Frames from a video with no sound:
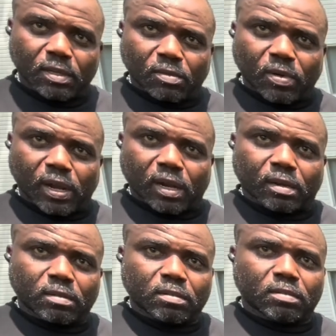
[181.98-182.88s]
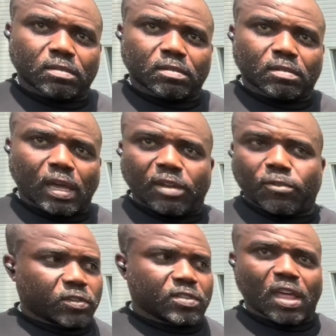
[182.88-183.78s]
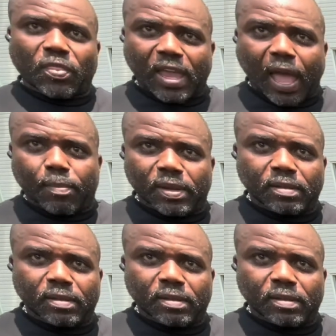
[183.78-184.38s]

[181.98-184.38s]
where at first nothing happened.